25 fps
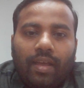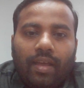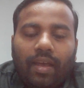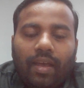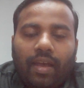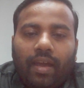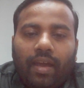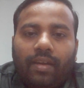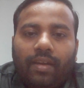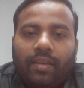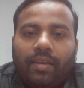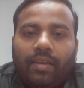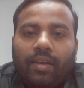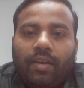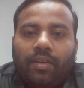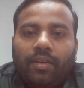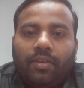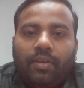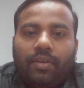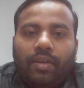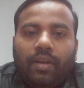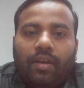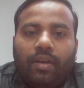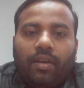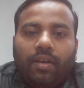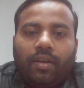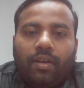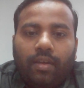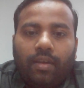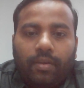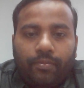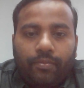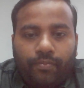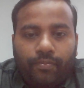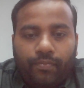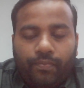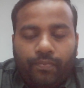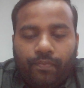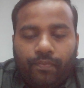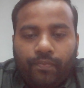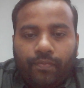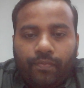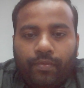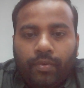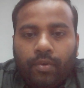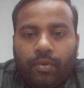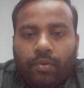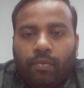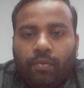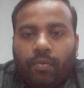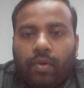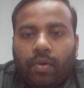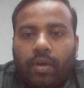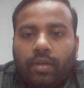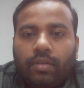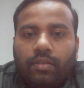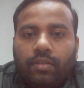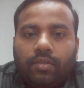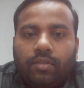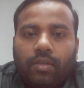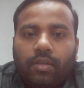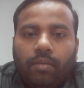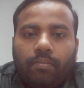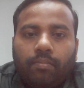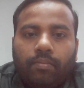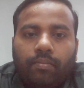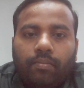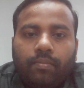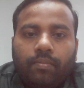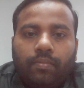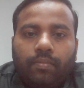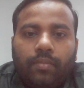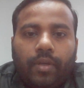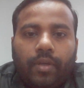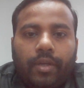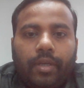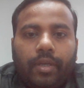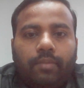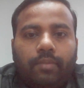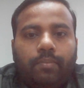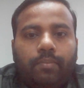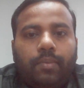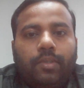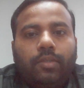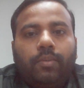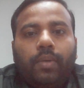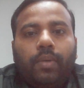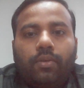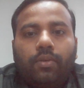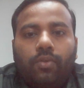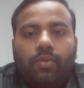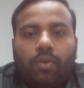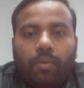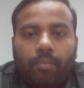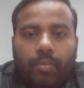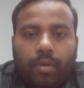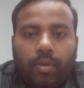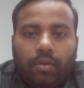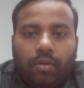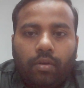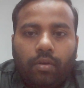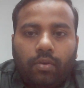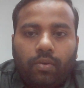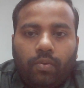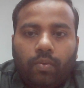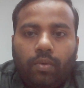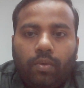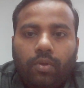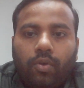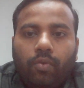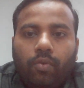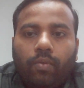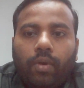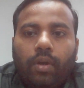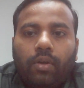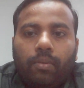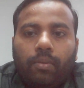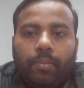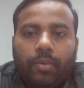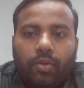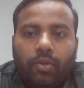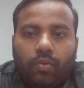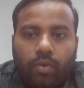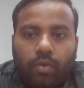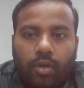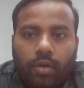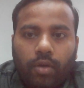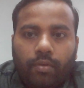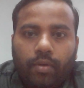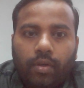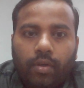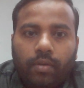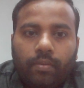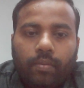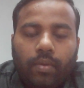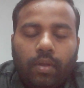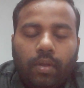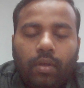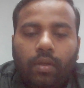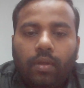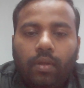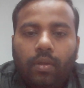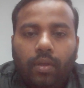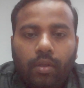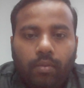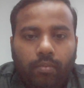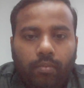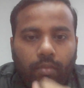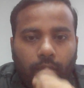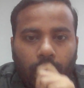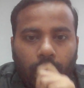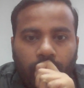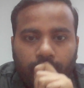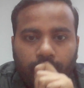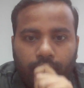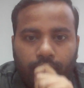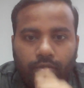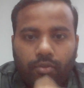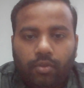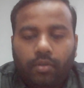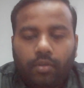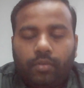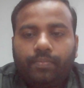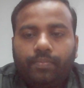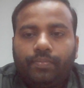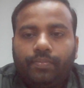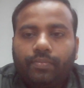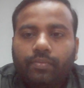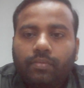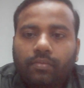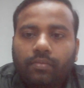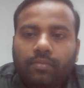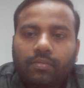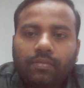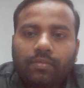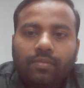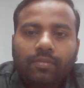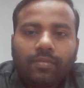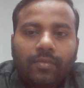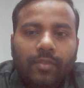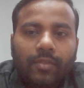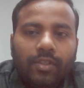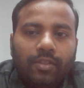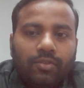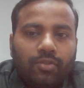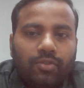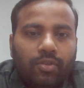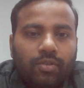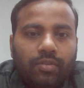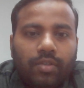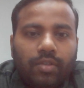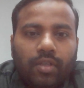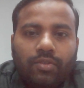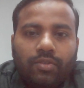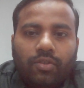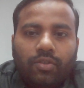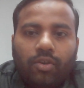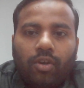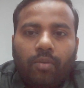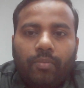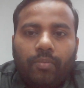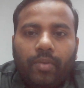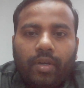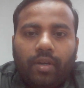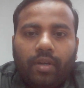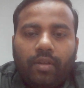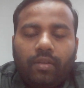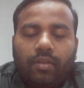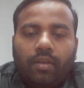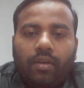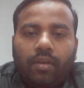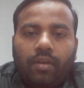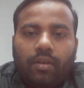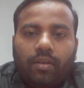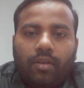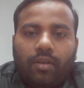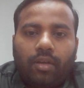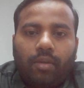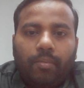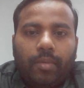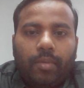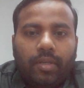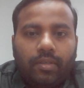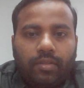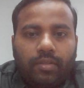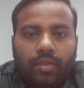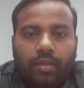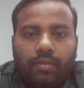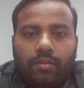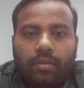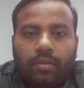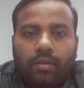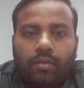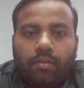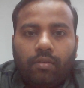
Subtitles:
And yeah, if you want some specific topic or tool you want me to cover, sorry, so just drop it in the comment section